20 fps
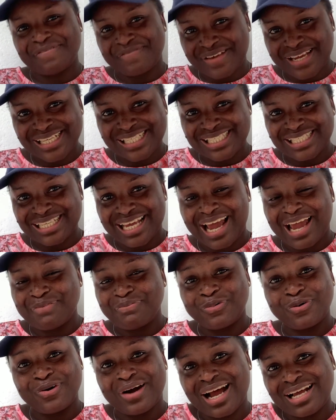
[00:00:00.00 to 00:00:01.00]
first time
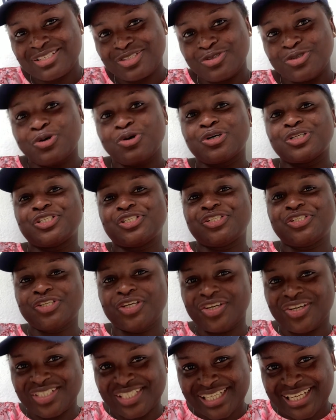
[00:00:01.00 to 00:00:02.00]
or as you continue
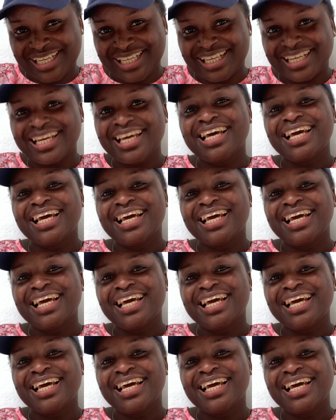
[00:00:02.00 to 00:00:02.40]
your journey.